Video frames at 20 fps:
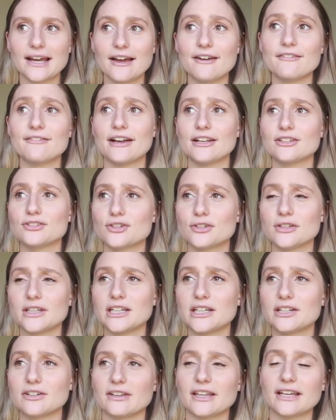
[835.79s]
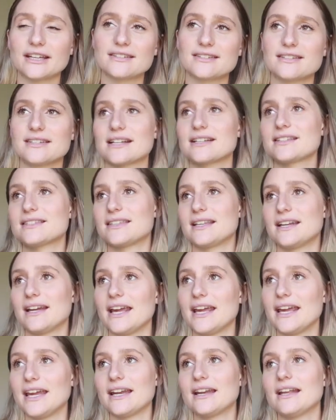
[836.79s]
eventually, or like 6 and
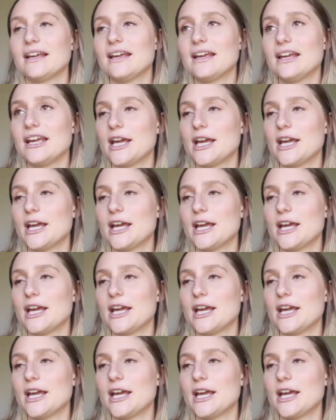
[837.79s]
8.